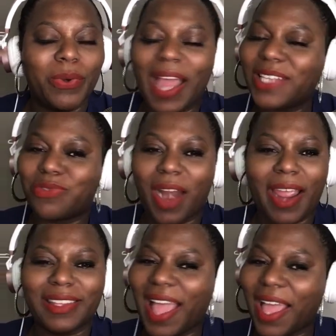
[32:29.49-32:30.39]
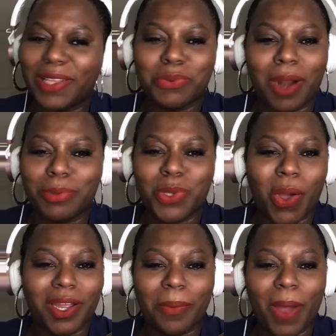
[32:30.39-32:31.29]
That's right. That is what I'm
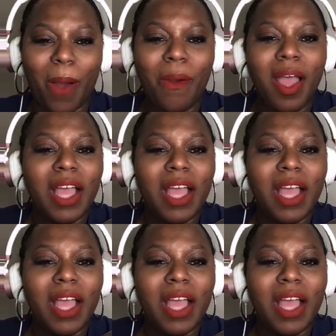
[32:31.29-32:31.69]
talking about.